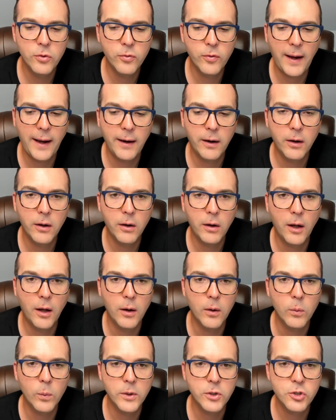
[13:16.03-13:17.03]
file
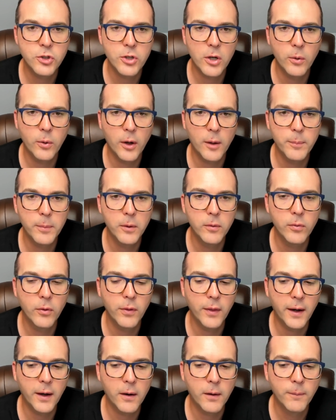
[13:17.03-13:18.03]
hello, which showed up over
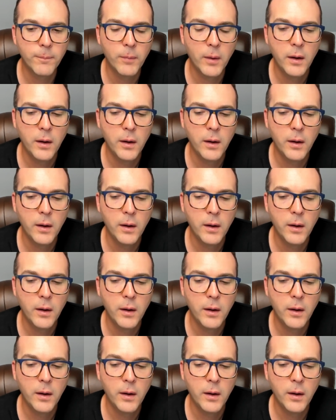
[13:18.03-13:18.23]
there.